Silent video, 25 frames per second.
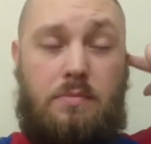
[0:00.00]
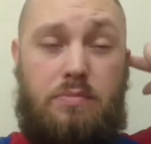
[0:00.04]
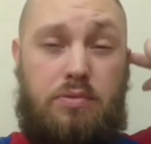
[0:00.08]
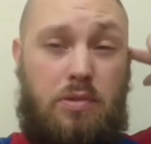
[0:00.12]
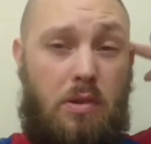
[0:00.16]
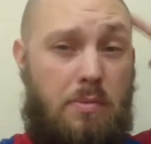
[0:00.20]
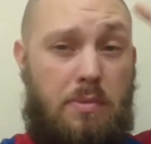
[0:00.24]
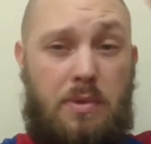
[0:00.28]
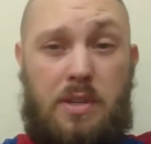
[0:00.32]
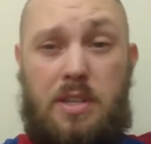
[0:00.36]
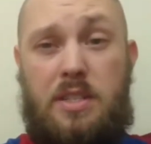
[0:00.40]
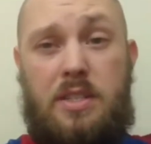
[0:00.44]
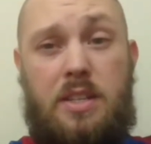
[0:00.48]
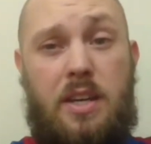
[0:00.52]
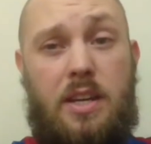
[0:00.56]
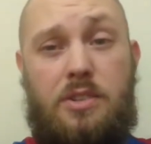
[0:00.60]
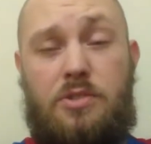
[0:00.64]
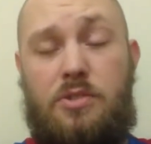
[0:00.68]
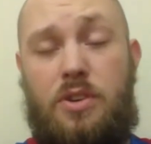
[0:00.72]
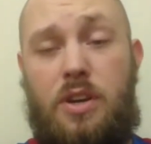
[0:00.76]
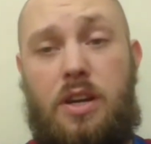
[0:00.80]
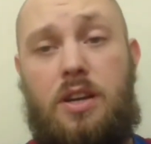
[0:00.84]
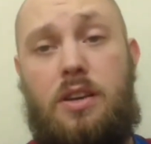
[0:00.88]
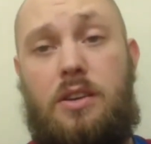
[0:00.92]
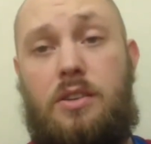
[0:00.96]
Probably
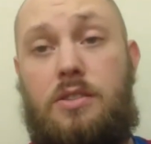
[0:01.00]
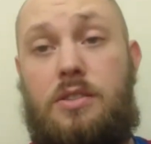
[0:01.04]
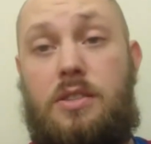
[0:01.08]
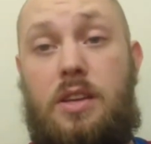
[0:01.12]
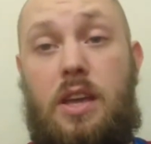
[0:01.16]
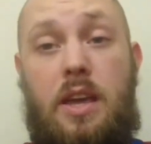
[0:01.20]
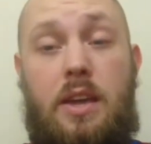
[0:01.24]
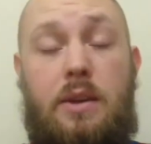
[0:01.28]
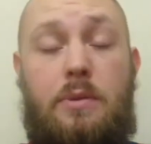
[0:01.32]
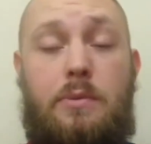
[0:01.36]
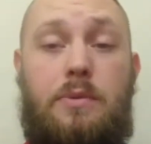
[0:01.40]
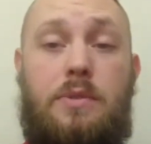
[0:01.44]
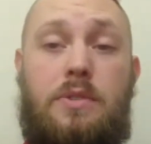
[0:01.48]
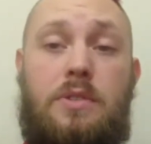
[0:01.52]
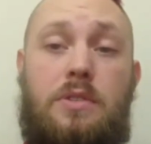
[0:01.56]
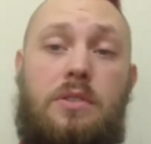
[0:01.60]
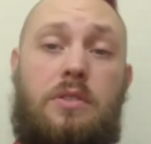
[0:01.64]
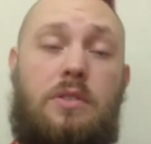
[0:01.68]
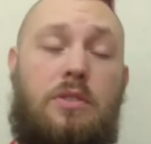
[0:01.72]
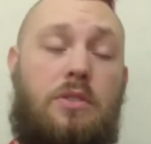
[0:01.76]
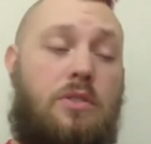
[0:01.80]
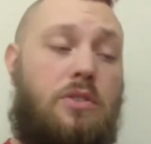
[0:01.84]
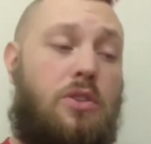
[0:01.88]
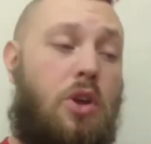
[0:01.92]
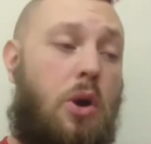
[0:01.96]
Cedric, because he
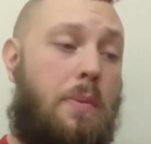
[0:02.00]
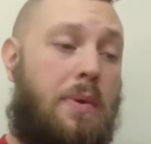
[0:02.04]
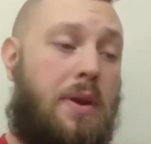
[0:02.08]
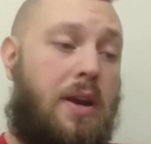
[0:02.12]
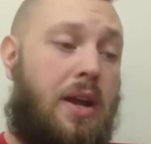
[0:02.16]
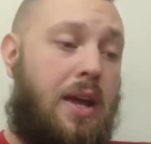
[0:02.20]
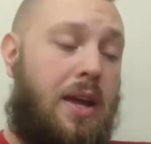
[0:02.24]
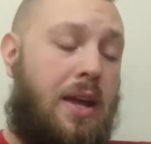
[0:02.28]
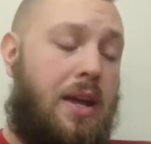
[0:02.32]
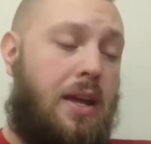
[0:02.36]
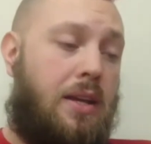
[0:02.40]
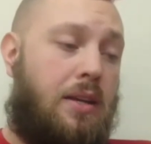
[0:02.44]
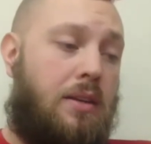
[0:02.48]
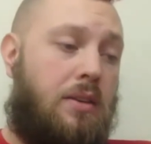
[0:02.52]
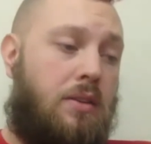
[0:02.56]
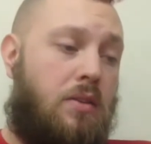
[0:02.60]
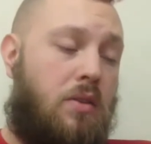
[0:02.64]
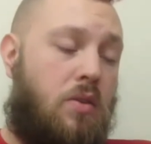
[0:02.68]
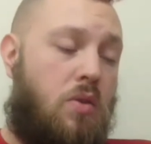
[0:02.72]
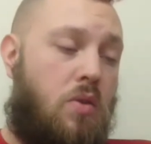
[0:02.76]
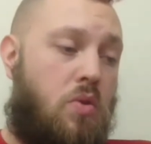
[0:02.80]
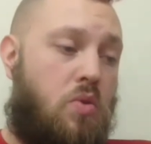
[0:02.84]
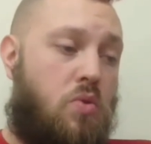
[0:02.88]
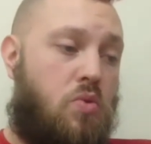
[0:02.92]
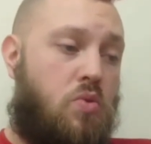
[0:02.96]
was dominating
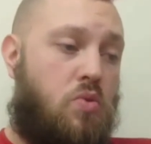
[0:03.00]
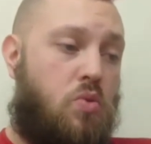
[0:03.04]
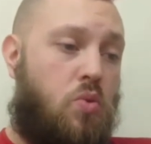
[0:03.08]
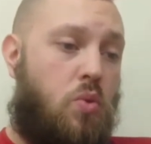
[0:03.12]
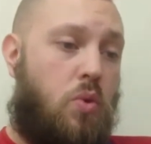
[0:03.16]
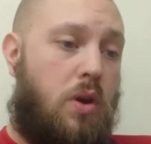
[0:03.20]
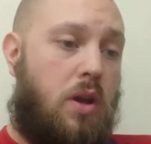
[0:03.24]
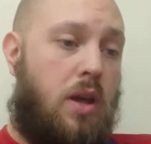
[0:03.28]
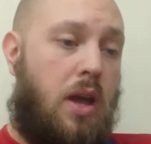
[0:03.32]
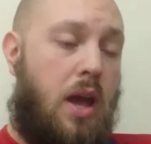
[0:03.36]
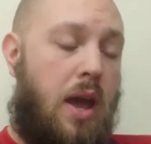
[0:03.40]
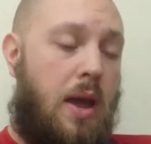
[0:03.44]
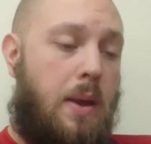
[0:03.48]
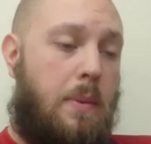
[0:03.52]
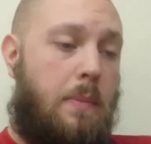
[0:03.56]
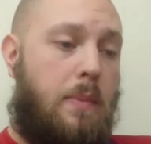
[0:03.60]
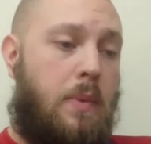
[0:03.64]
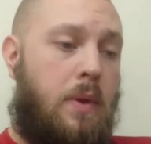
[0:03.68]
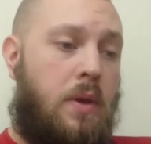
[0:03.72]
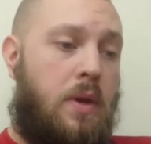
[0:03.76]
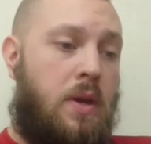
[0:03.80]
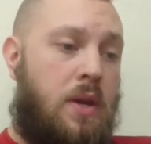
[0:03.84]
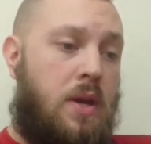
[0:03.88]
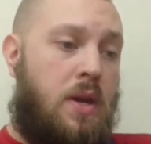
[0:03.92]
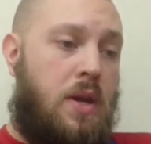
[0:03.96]
all
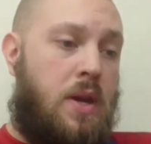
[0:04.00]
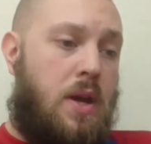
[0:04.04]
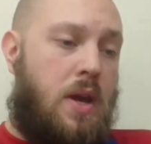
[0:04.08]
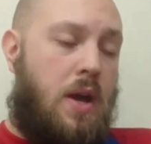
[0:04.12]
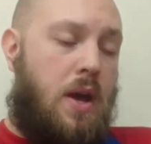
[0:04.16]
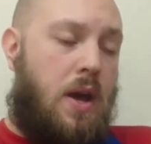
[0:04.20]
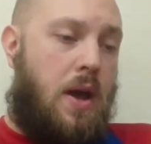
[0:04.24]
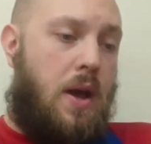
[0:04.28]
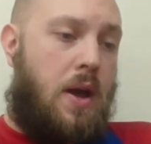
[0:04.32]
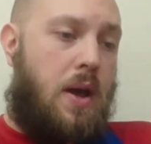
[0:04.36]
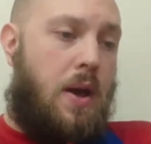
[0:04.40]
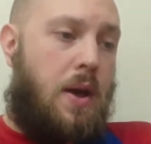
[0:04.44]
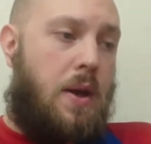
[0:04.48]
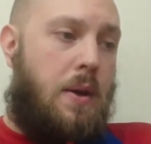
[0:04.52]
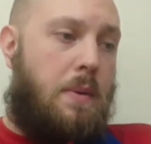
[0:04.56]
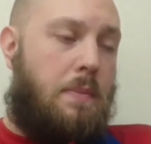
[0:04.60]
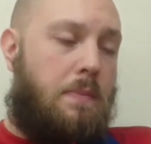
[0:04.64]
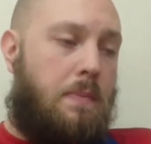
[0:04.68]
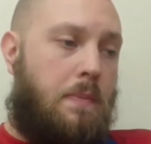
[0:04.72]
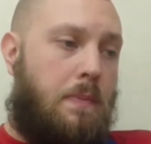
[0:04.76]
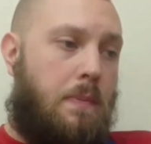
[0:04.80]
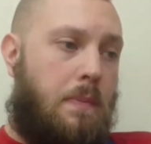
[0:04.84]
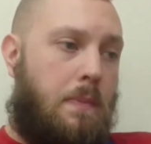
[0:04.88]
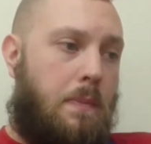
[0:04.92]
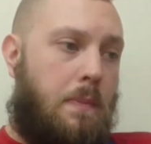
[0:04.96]
game.
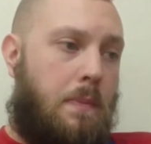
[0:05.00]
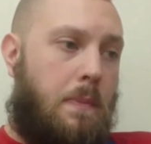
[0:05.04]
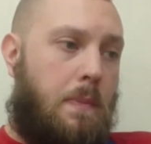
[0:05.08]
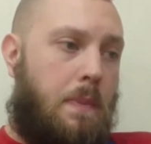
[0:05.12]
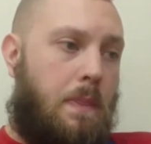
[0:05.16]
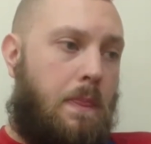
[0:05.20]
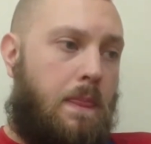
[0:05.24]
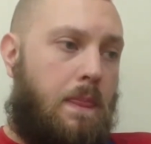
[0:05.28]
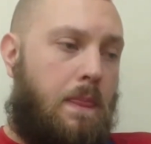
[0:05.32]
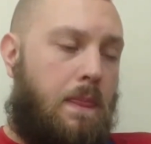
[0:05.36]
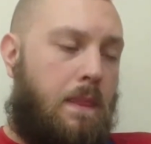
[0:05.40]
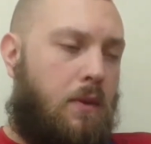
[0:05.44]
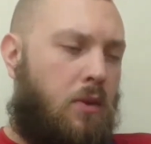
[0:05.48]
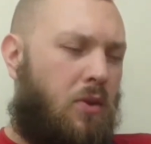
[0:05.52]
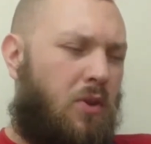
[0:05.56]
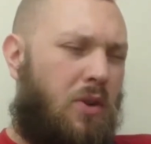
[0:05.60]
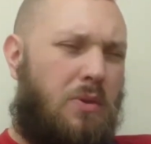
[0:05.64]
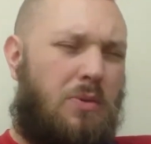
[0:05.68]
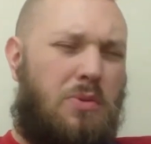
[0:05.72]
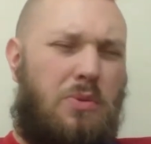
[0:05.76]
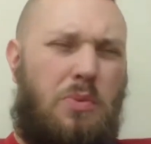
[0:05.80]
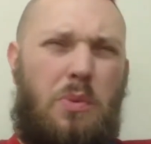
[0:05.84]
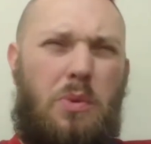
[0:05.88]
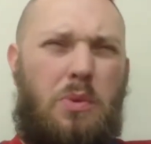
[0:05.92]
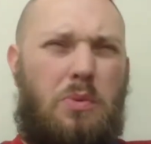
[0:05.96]

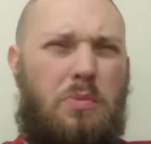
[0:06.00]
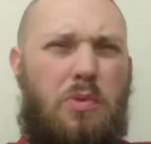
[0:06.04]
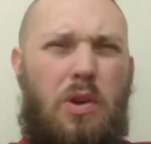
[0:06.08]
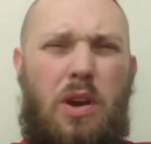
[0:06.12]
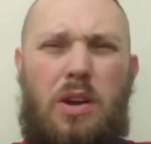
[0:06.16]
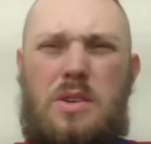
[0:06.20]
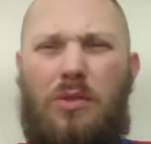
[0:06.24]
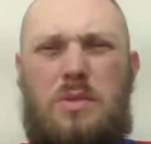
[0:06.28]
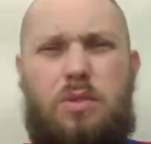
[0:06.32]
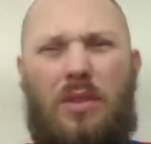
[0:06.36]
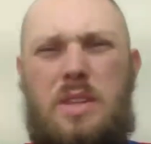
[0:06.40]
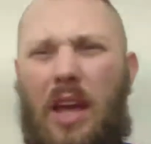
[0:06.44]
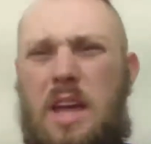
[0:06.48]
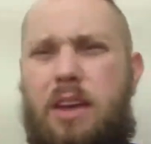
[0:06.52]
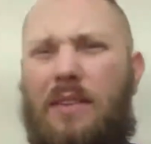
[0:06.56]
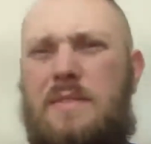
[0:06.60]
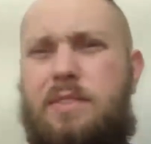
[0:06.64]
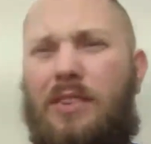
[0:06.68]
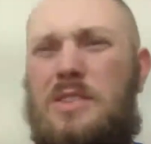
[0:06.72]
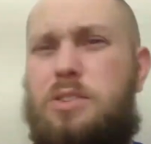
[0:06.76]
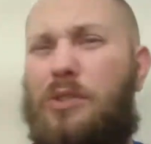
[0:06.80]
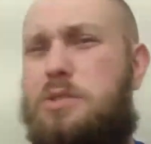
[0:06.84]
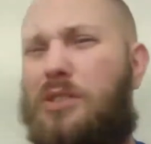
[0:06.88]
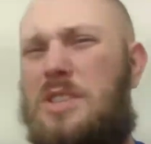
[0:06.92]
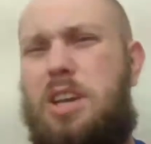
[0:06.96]
Or it was Ward-Prowse or
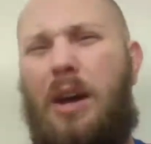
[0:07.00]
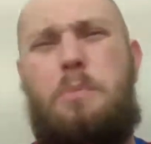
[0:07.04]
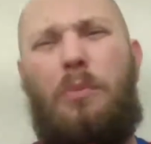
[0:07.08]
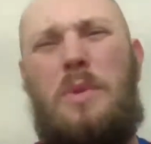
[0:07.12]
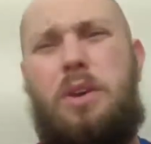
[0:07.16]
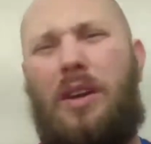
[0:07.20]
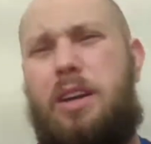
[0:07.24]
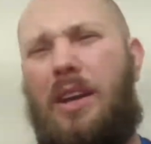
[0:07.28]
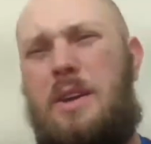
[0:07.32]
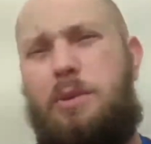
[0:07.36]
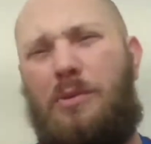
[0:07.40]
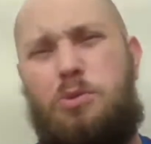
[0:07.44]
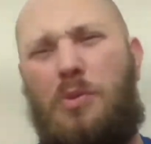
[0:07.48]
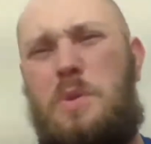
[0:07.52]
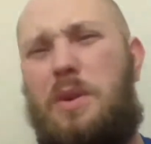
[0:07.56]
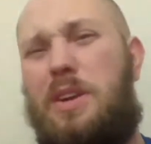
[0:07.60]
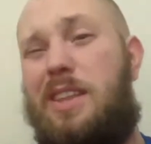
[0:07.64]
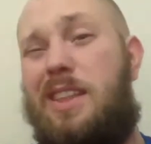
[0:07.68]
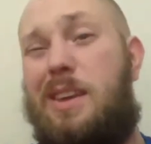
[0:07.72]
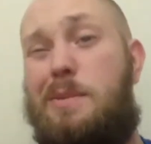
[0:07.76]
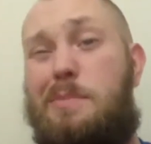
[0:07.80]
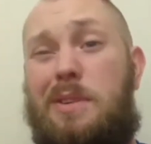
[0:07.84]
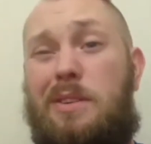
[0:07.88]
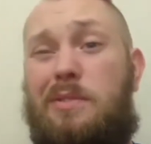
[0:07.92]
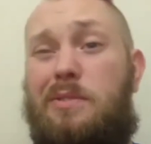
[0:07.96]
Davis or someone. It was
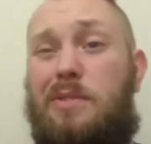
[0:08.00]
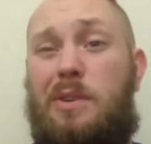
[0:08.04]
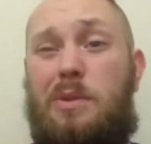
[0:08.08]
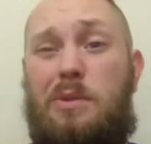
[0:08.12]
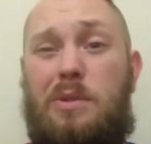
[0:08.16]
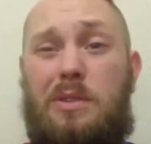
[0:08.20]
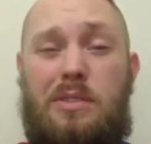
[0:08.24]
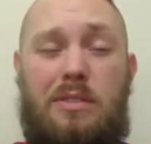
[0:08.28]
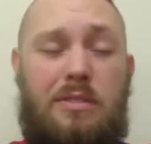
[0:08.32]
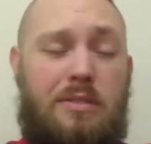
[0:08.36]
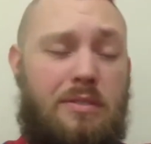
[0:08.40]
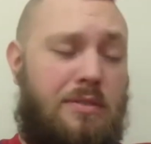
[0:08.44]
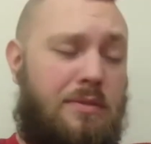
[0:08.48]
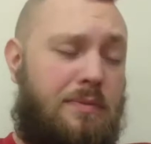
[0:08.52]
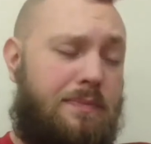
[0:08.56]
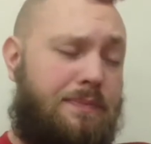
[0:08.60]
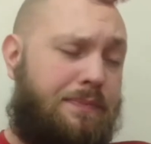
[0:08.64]
one of their midfielders.